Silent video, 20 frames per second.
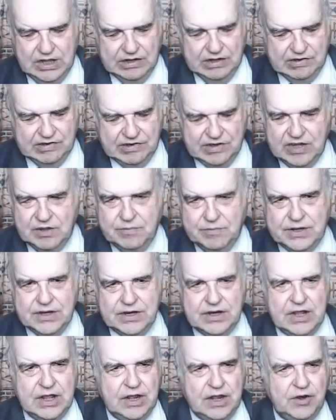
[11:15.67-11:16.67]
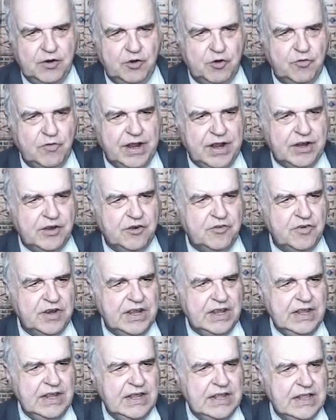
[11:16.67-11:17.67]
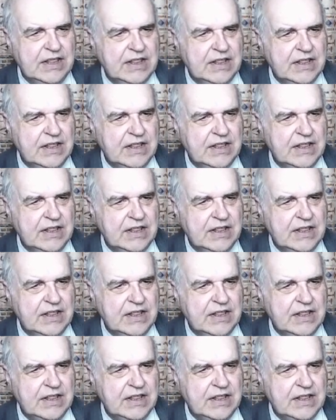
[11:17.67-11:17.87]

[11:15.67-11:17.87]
sermon directory.